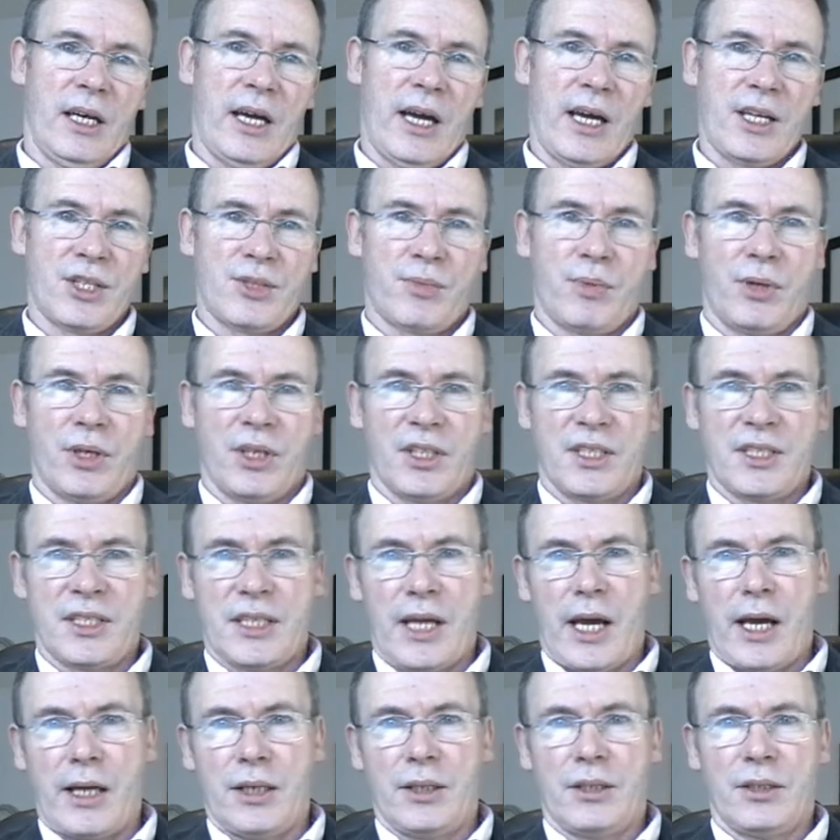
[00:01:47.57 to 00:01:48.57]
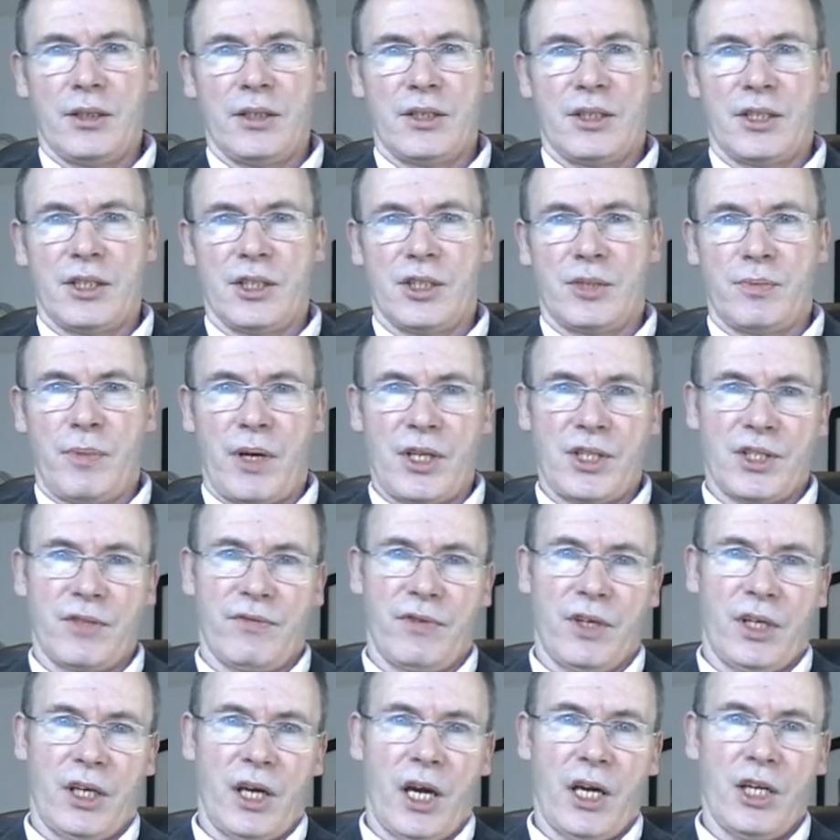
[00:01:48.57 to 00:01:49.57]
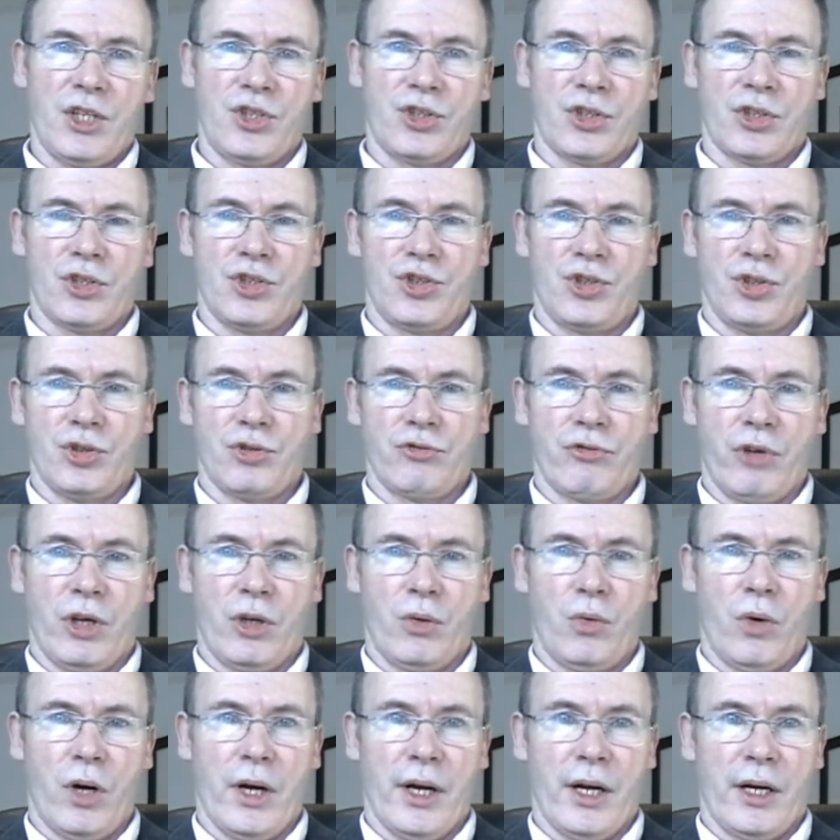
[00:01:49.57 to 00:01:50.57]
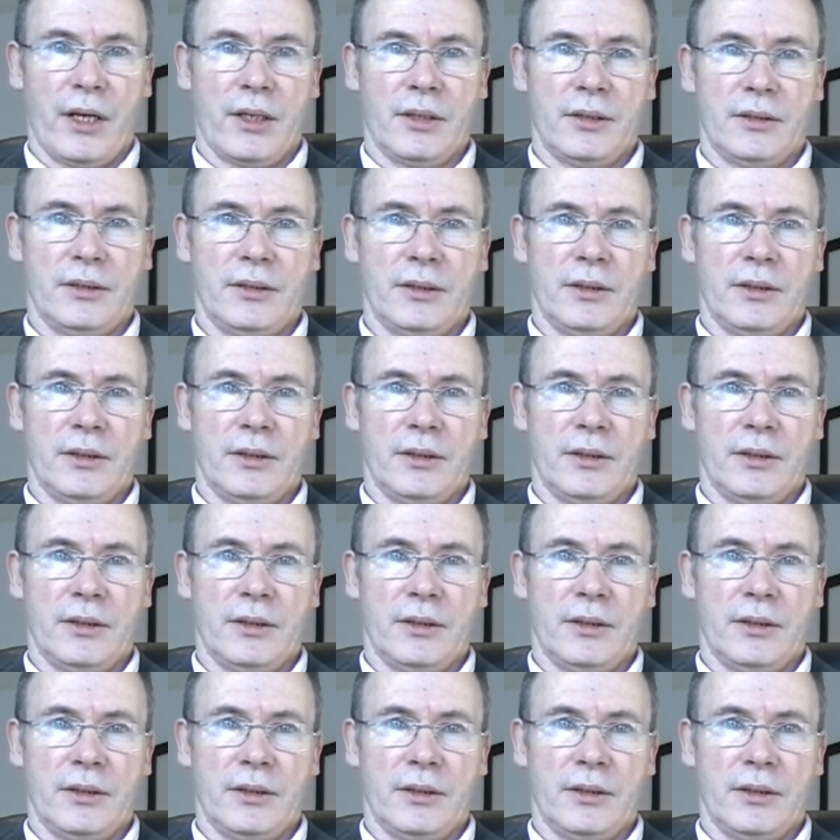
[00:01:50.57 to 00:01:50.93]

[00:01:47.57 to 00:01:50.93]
as per the standards and specifications you require.